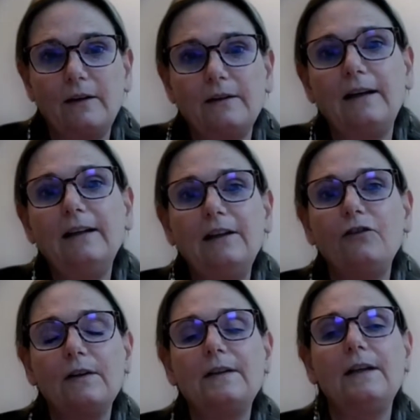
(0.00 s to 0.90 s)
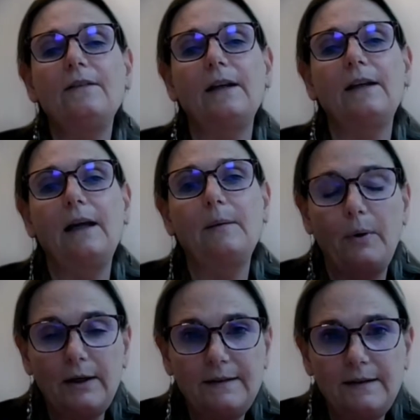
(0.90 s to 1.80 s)
initiatives
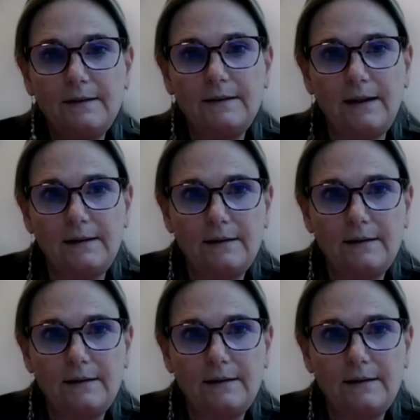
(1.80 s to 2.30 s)
and policies